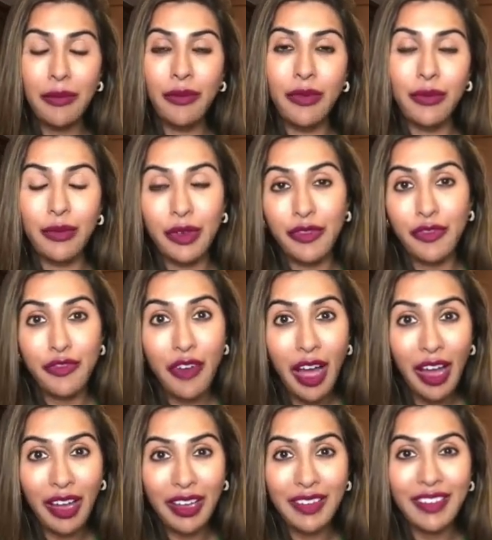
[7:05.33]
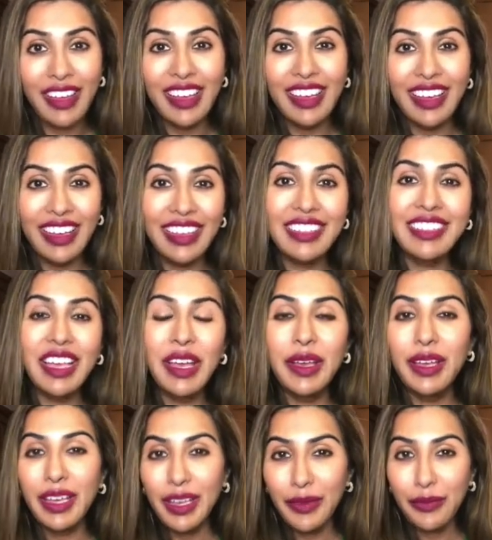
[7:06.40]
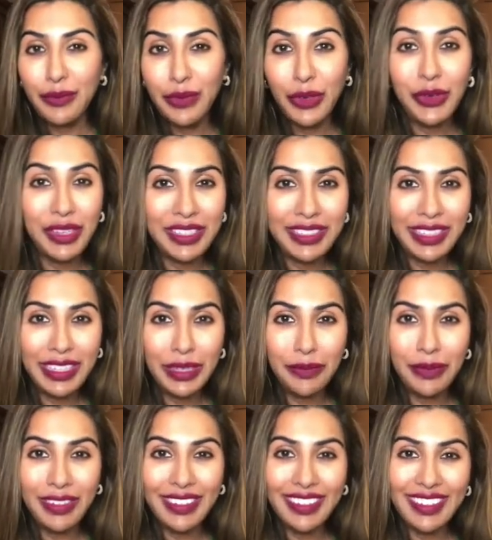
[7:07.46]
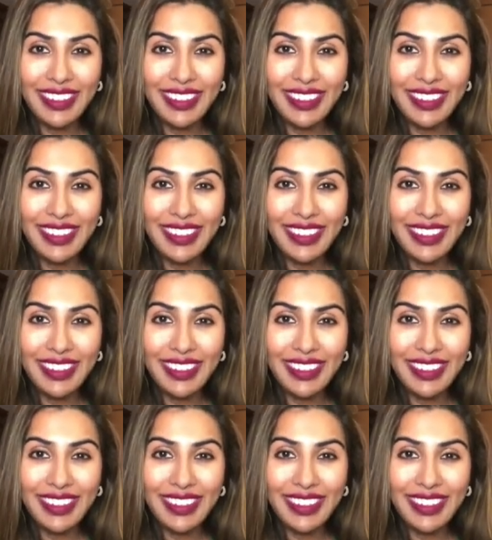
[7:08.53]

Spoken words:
number 5 is beauty sleep.